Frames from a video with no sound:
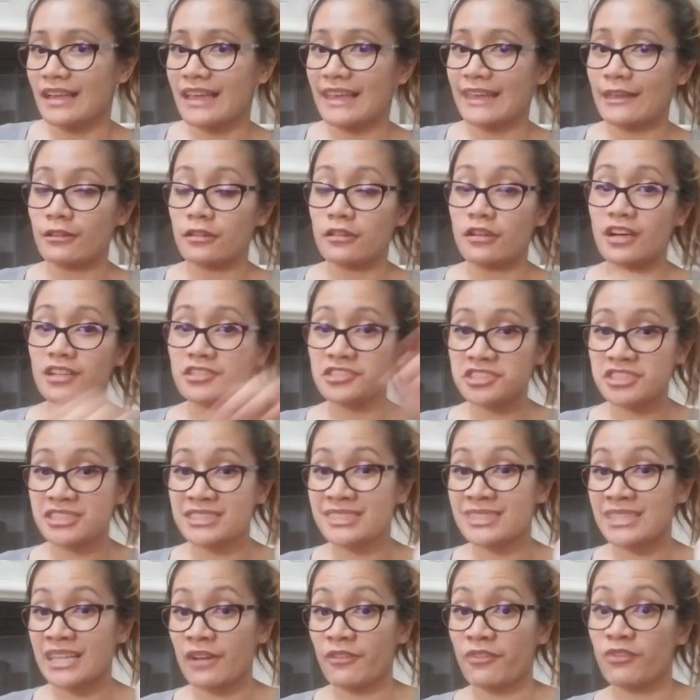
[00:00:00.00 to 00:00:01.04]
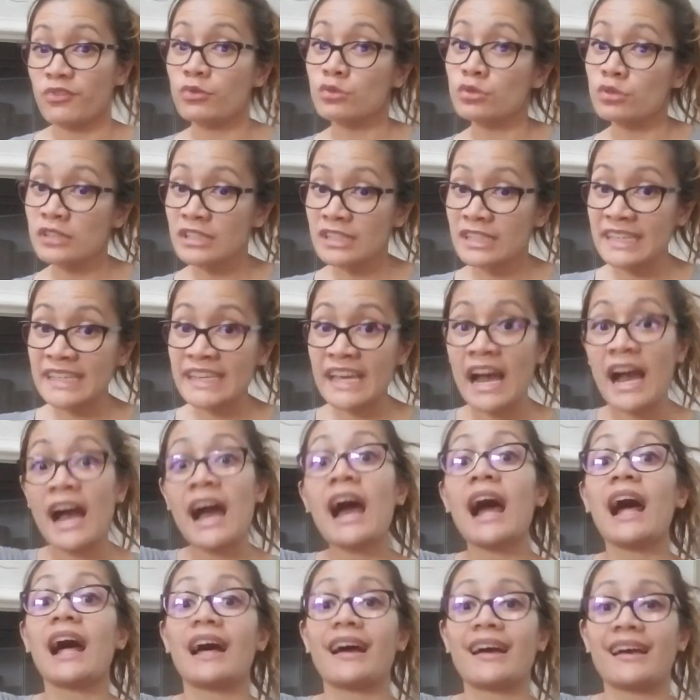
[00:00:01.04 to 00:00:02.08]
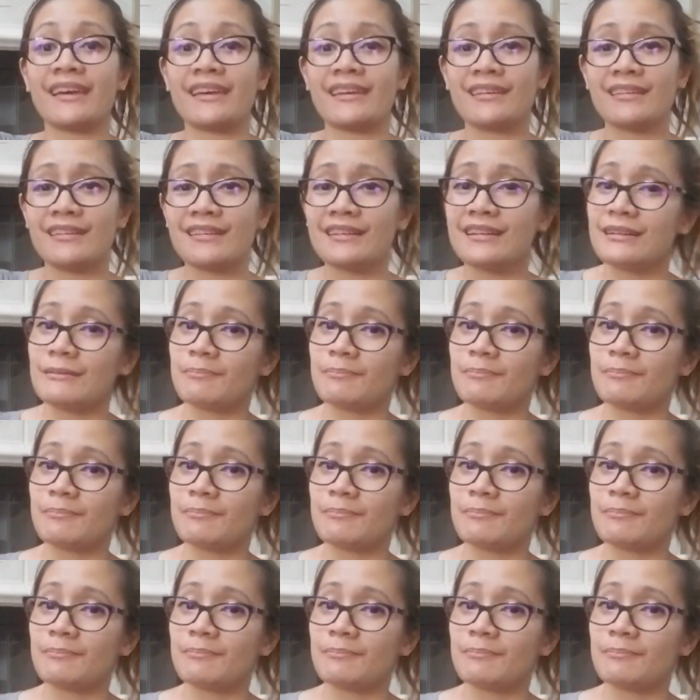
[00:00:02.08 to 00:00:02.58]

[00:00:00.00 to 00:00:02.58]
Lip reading: it launched stuff really high,